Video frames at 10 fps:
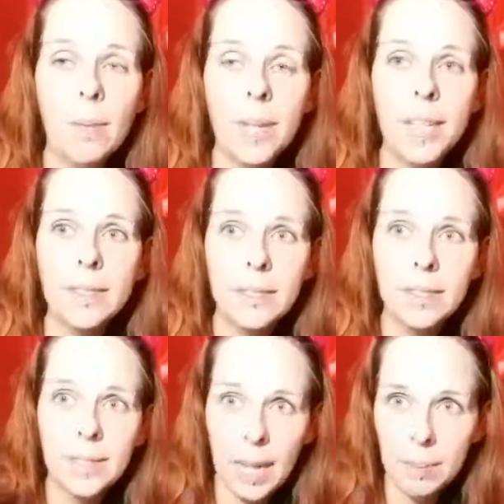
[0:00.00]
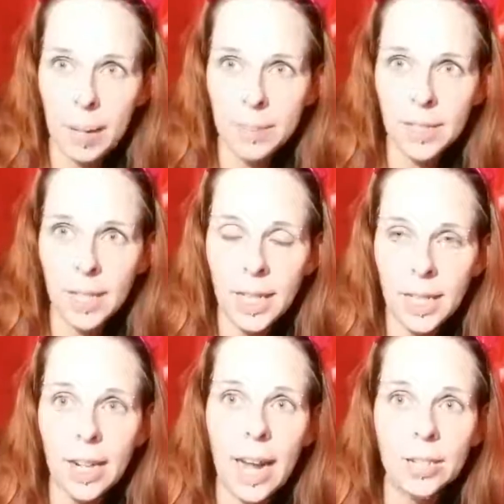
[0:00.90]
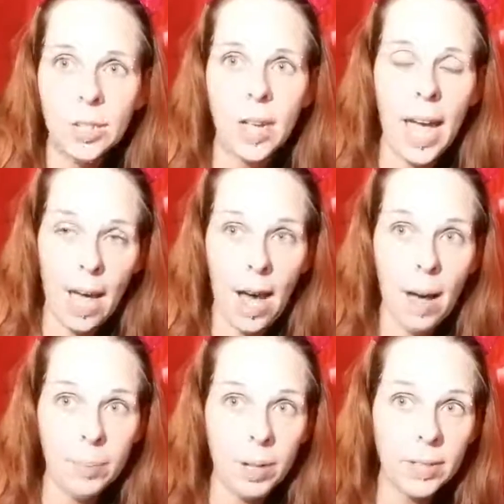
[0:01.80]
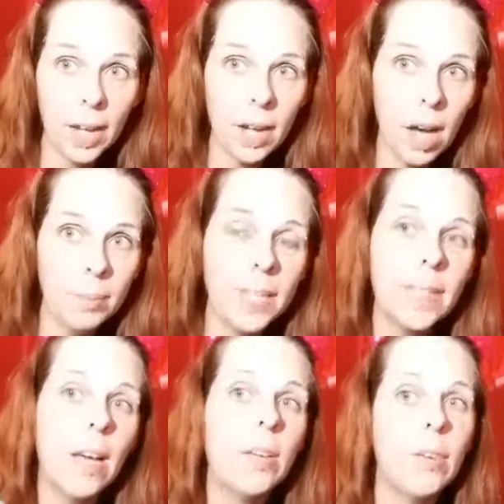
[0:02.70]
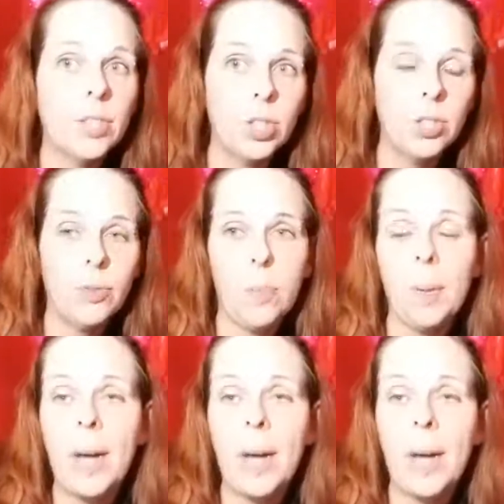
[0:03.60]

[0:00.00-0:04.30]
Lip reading: It's same name as on here at hotmail.com is how you can search for me.